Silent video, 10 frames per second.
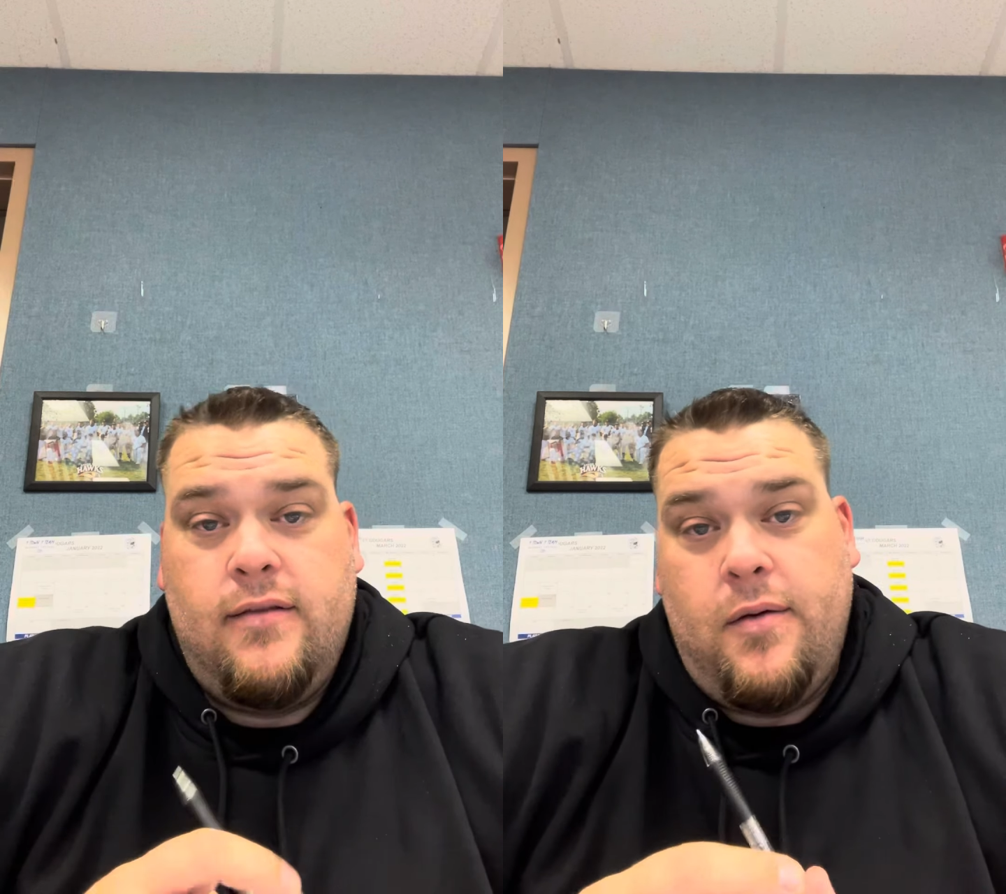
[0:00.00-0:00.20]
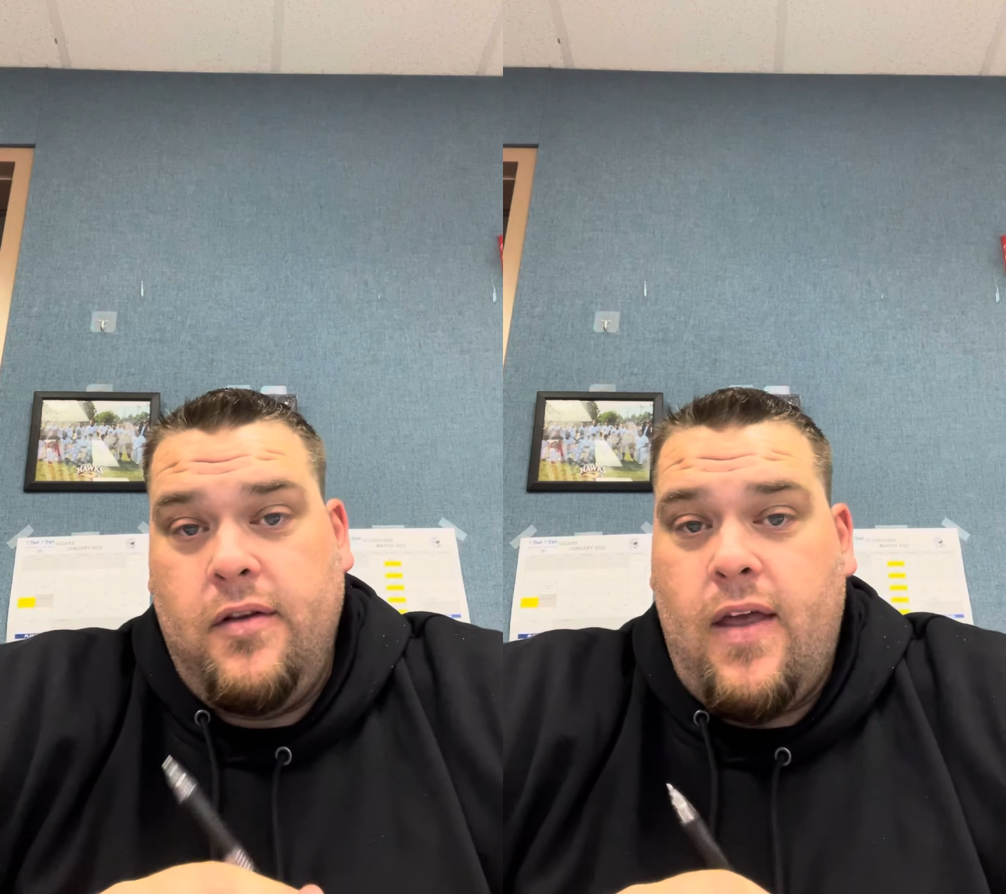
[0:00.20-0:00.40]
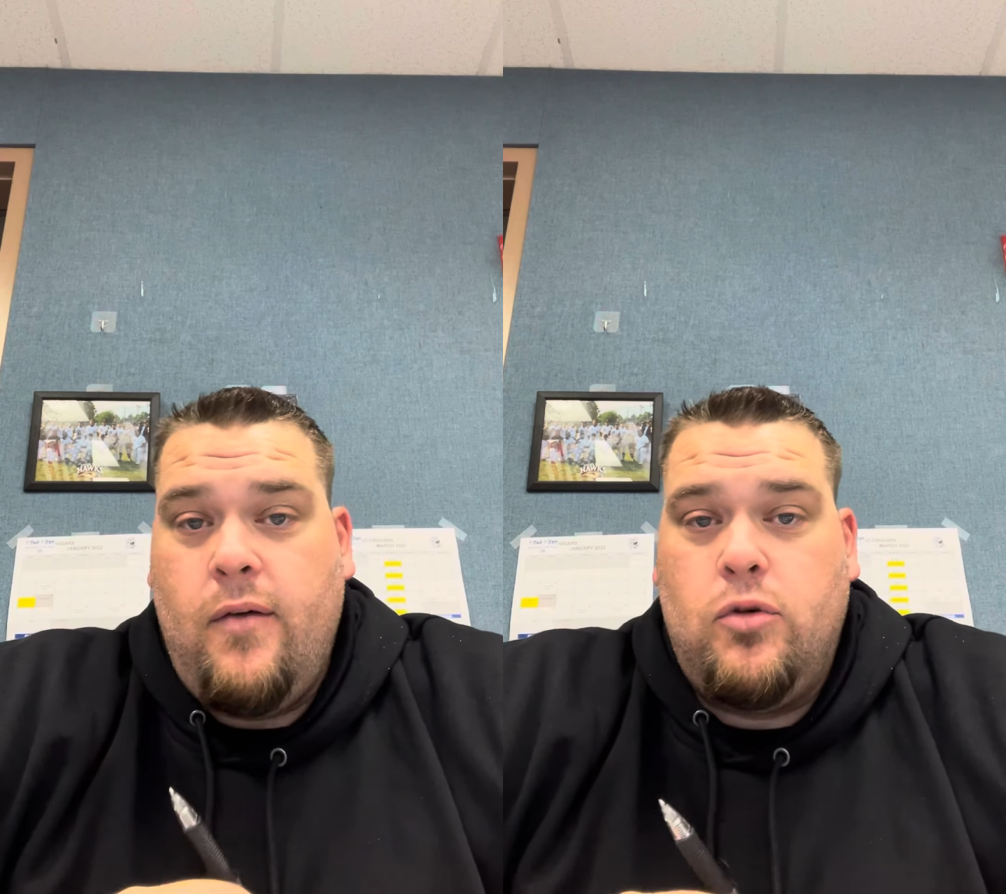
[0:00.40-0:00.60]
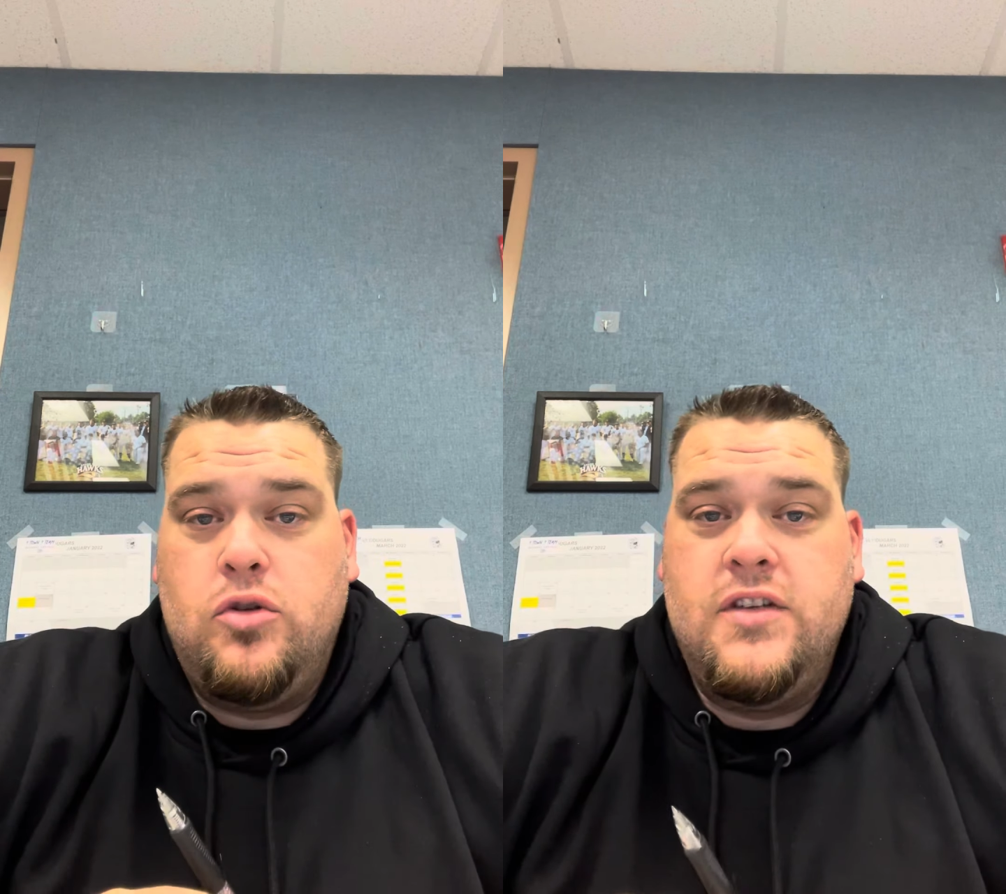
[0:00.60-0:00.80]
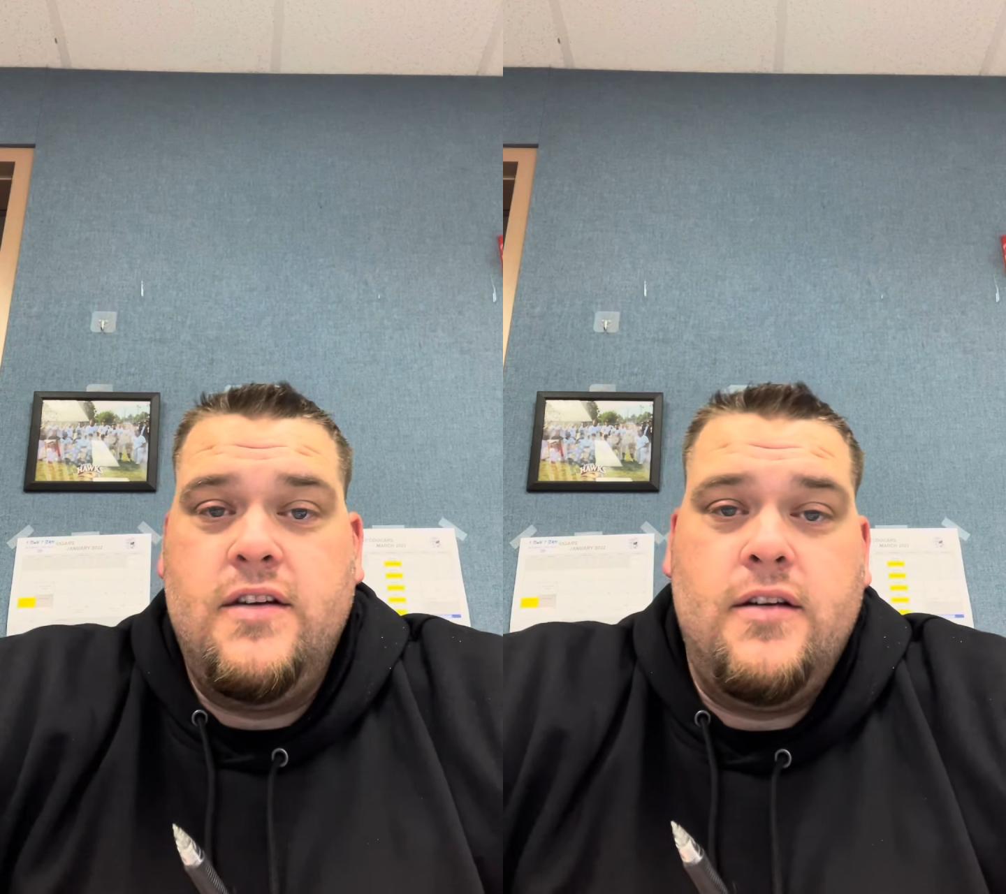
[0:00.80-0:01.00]
I mean that
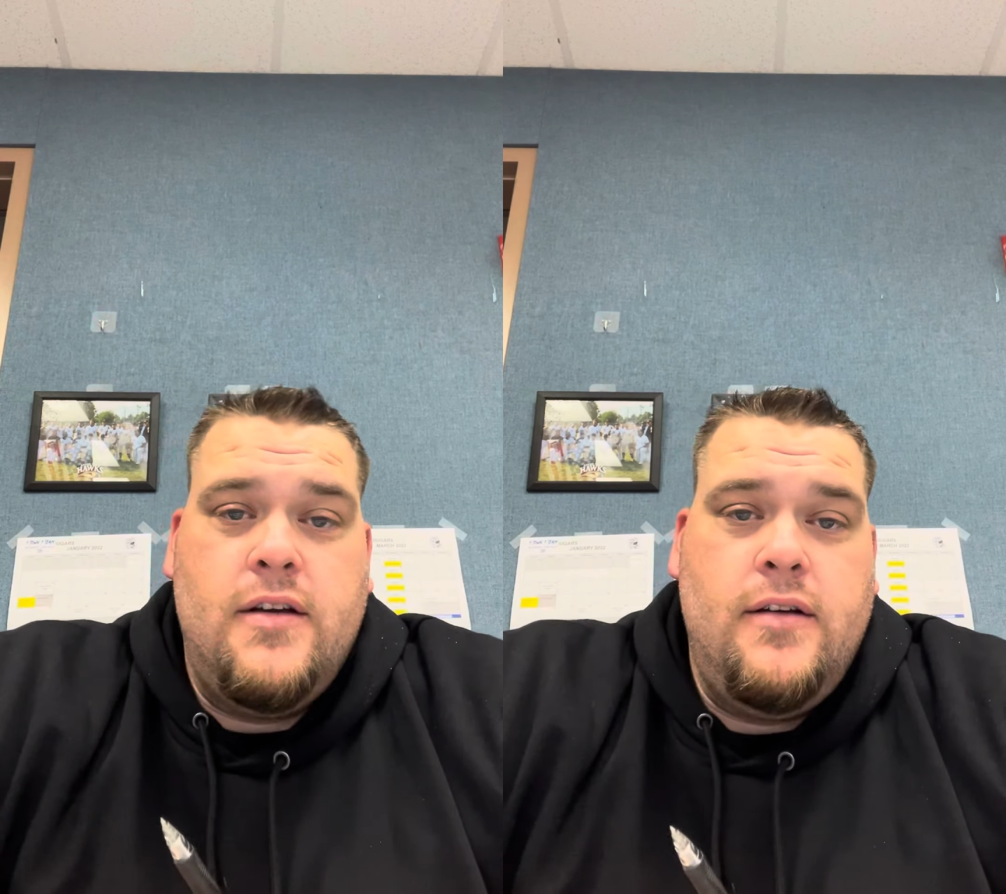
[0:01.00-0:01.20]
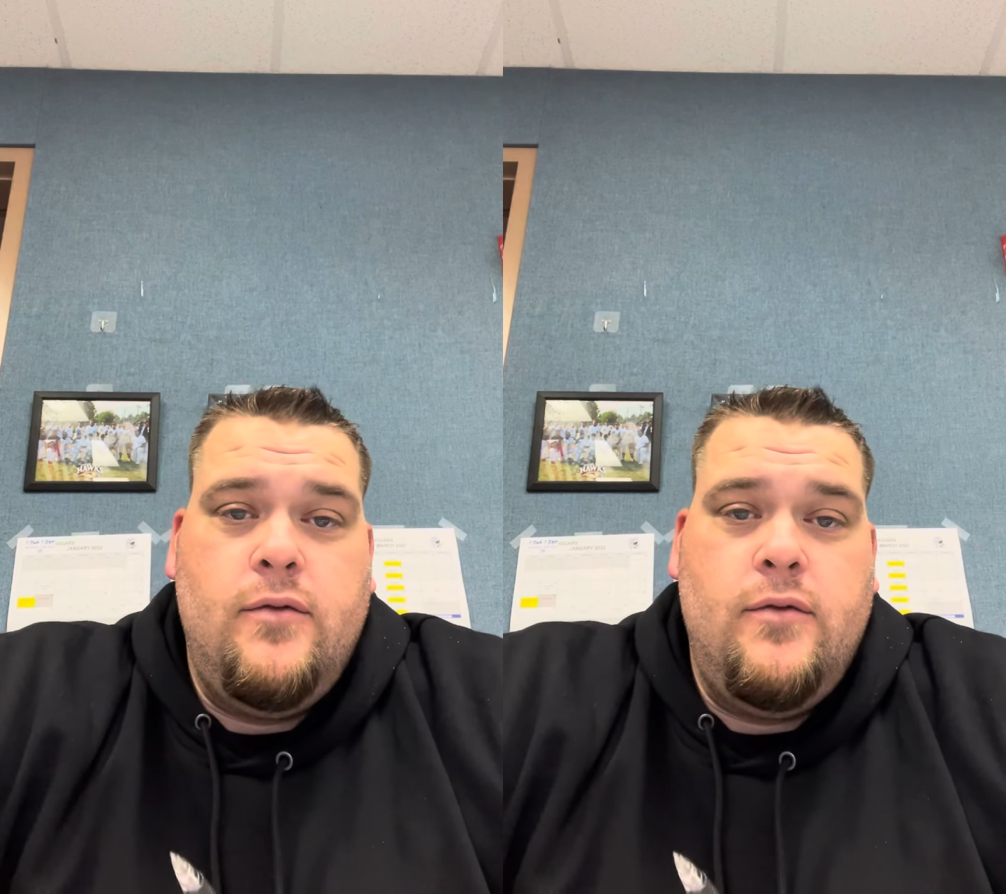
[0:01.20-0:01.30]
rolls into